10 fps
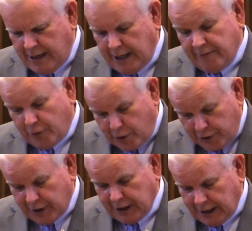
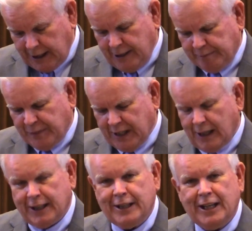Unfortunately, it
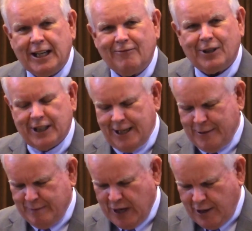leaned heavily
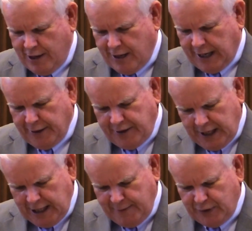on
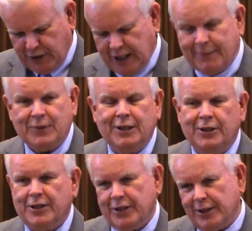themes attempting
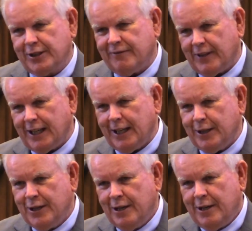to justify
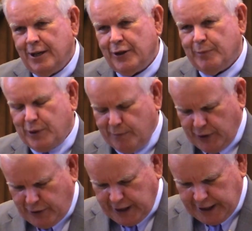the
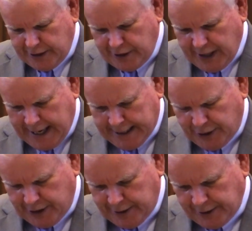perpetrators'
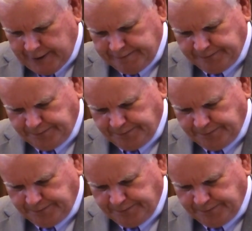actions.